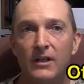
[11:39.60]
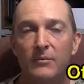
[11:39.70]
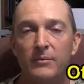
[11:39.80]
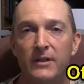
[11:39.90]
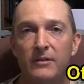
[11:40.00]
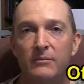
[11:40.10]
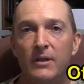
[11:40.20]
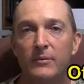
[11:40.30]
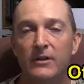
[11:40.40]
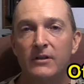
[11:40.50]
being
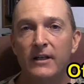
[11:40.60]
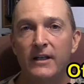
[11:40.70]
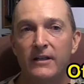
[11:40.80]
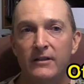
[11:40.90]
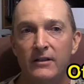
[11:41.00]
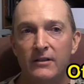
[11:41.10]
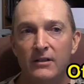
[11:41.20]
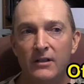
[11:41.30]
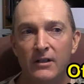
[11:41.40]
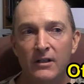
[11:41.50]
public land.
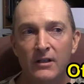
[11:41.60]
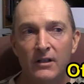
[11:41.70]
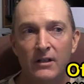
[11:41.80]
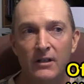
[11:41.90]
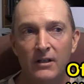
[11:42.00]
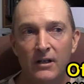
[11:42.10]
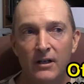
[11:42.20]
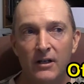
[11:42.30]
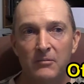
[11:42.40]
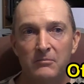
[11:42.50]

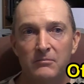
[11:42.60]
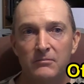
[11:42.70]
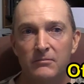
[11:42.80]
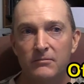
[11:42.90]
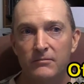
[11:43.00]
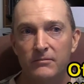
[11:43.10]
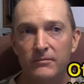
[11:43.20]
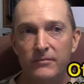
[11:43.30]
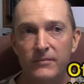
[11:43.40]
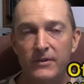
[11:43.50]
And
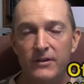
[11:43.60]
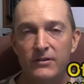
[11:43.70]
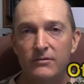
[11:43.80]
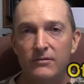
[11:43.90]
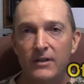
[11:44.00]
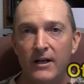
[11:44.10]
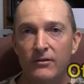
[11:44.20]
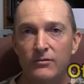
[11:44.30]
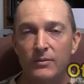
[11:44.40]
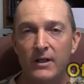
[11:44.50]
these
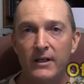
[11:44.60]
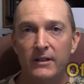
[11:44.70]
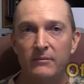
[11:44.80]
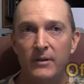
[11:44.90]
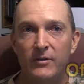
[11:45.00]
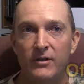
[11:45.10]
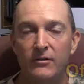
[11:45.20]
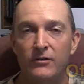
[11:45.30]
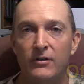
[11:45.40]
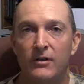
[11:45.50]
coyotes were probably maybe
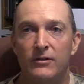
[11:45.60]
100 yards